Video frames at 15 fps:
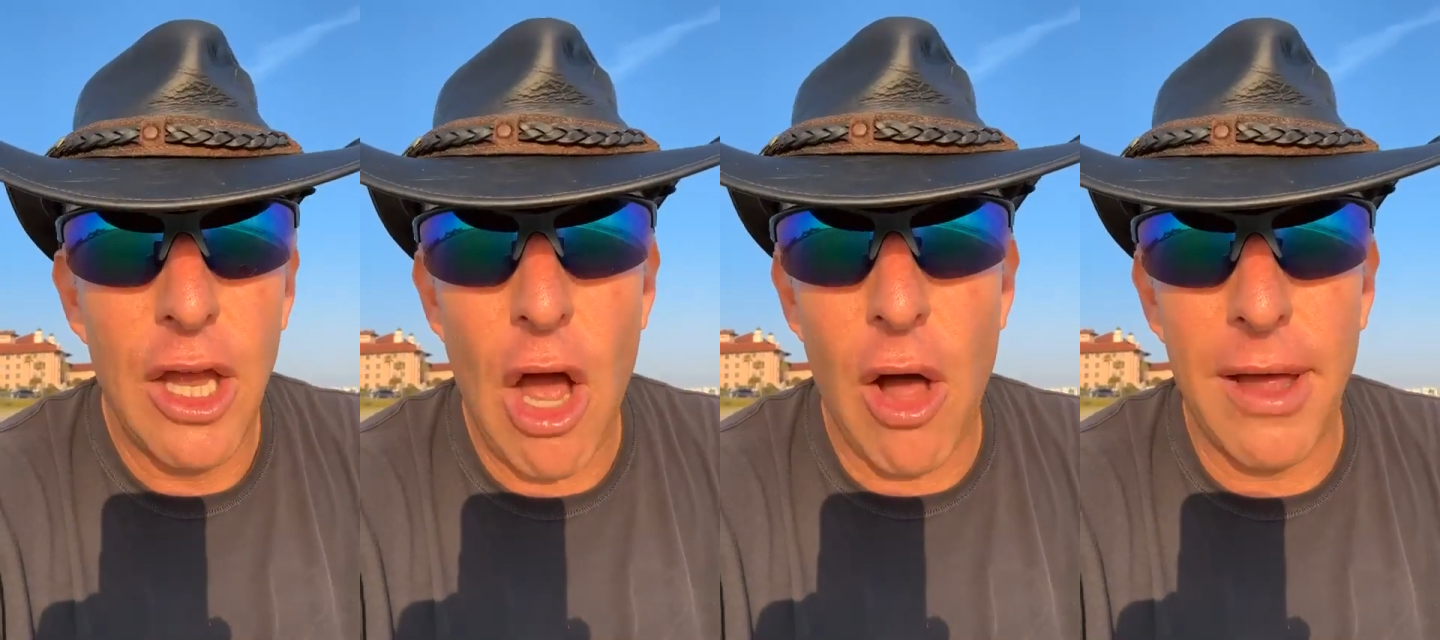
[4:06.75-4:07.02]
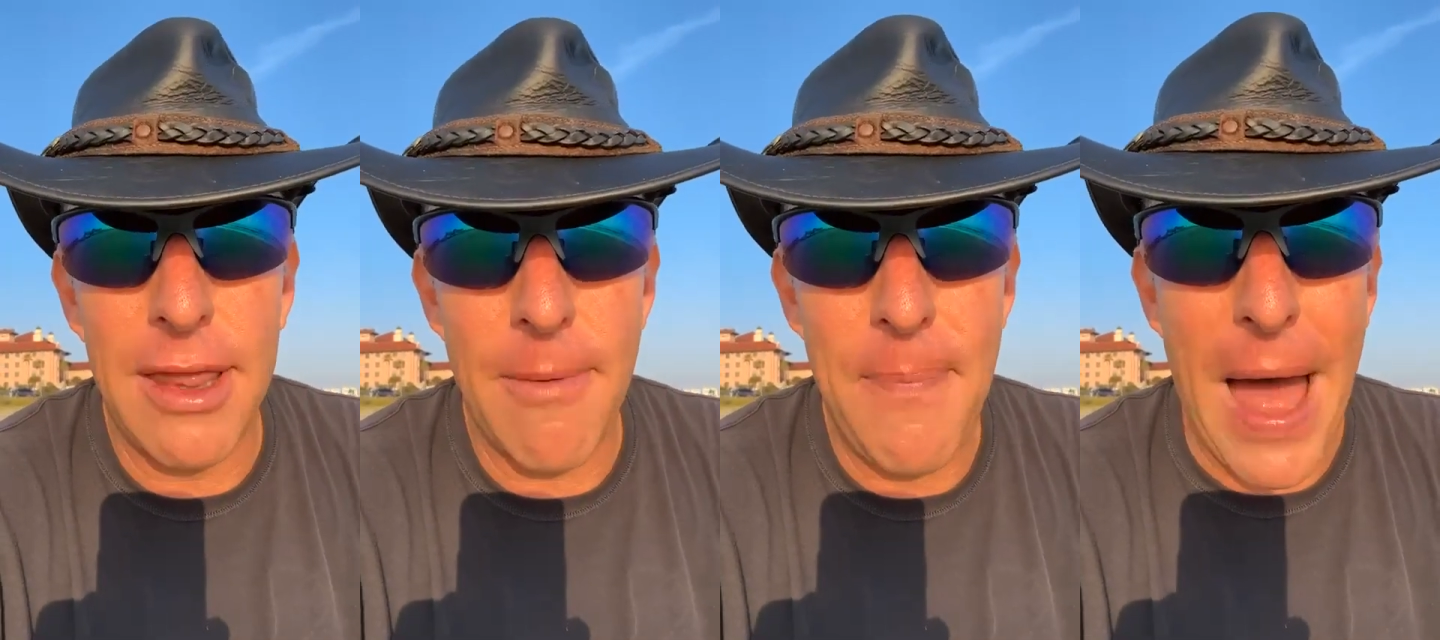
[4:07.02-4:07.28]

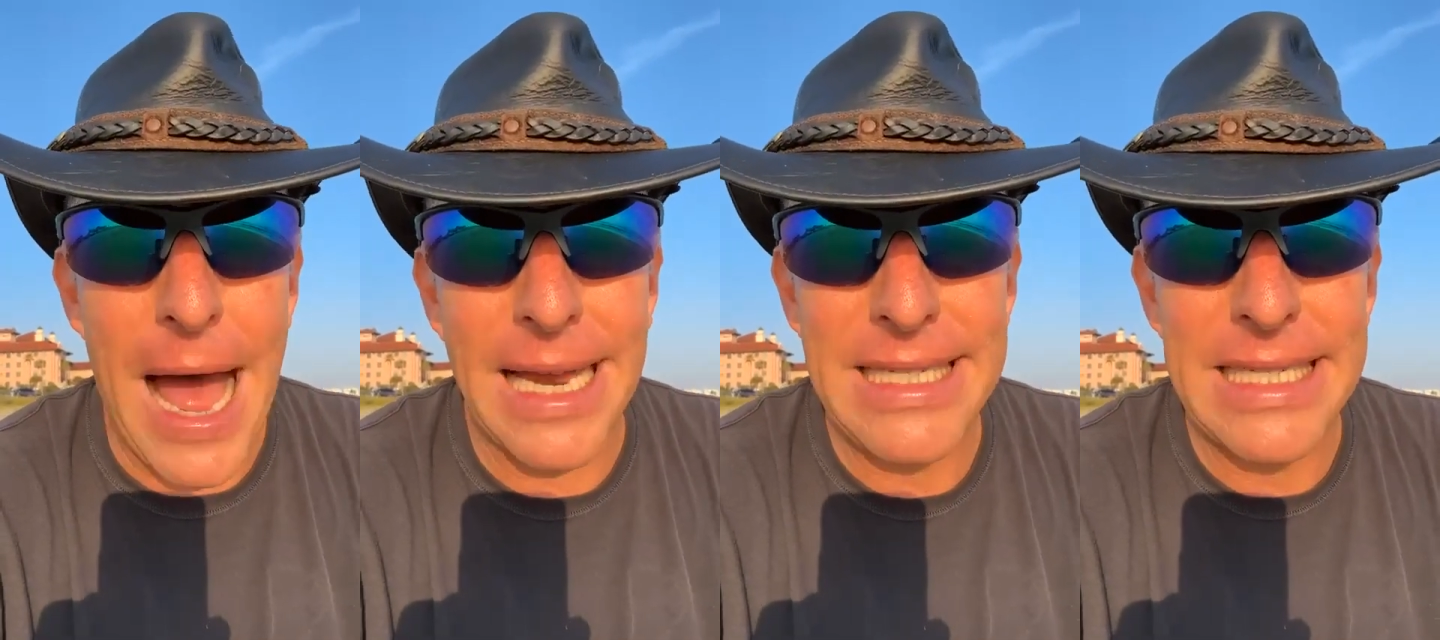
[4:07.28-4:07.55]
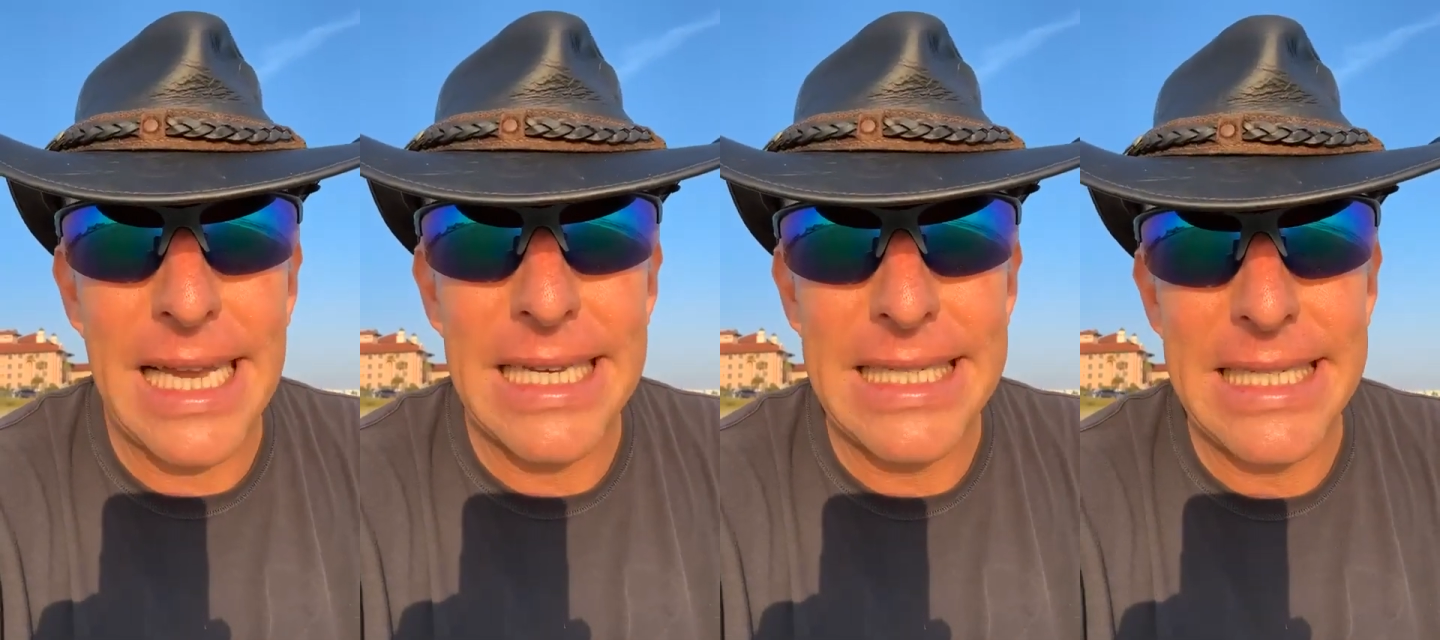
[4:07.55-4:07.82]
Y'all, in the
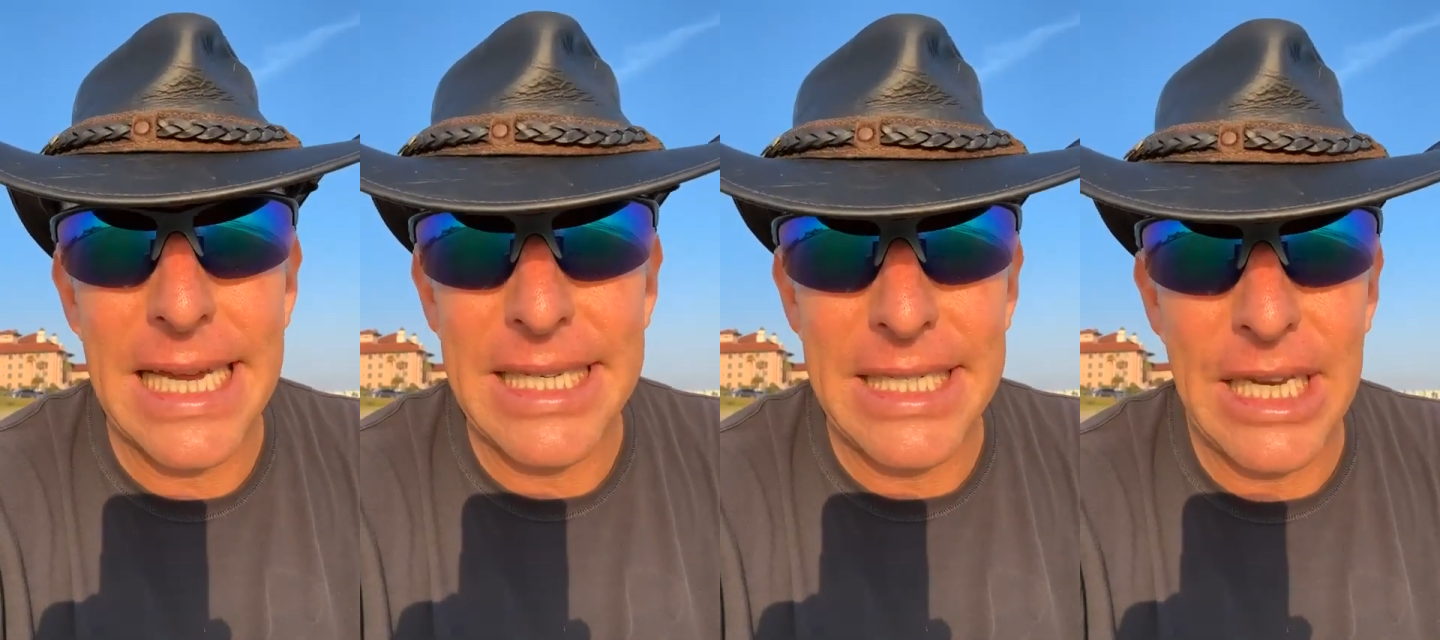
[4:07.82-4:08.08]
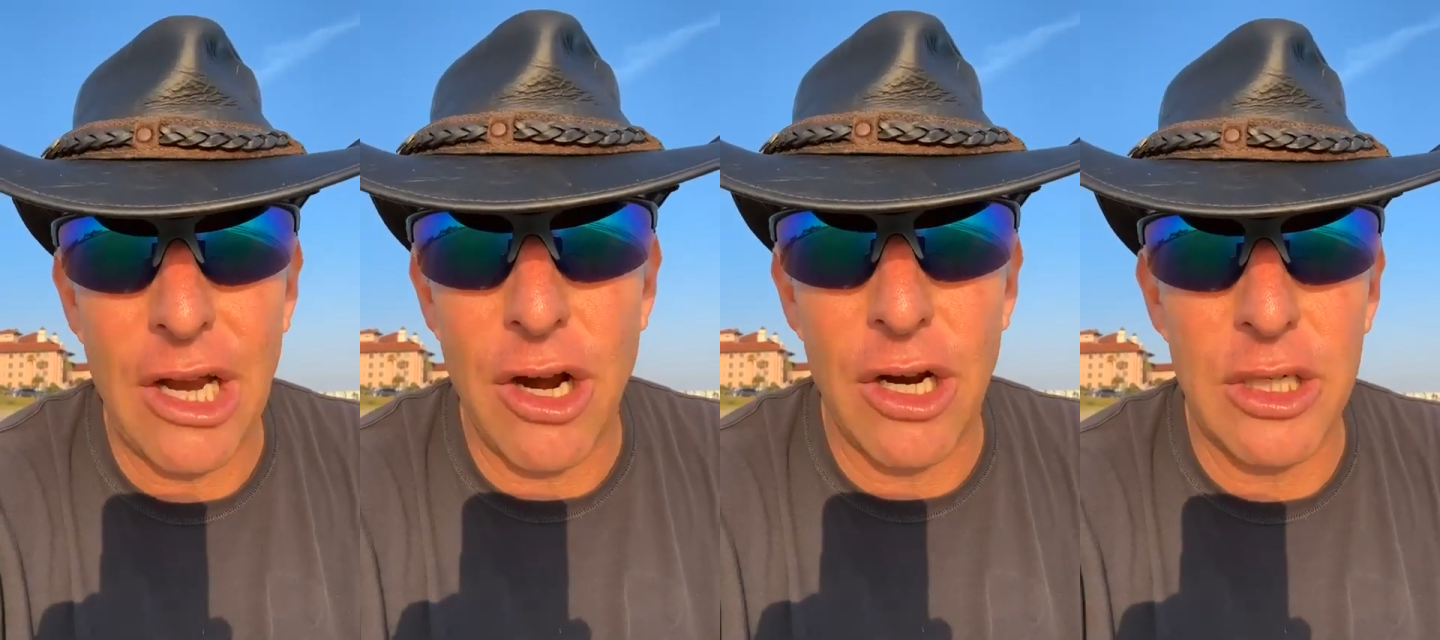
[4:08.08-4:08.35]
past
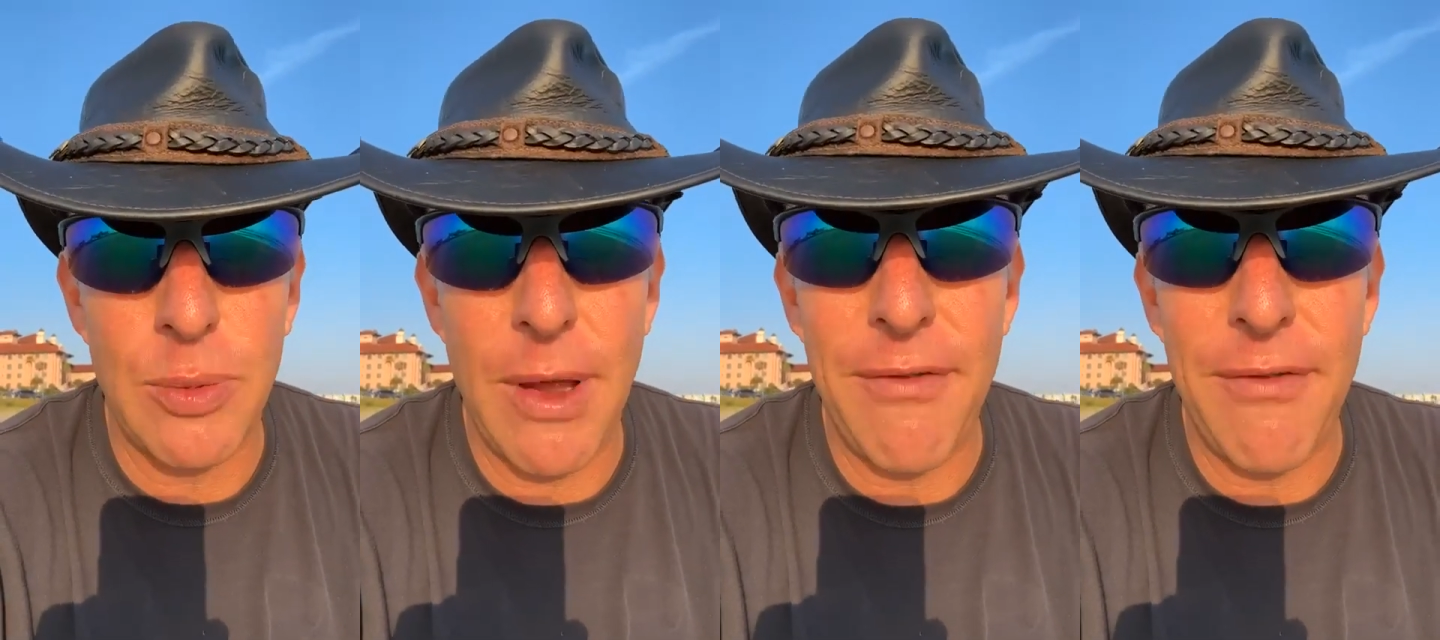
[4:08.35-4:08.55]
6 years,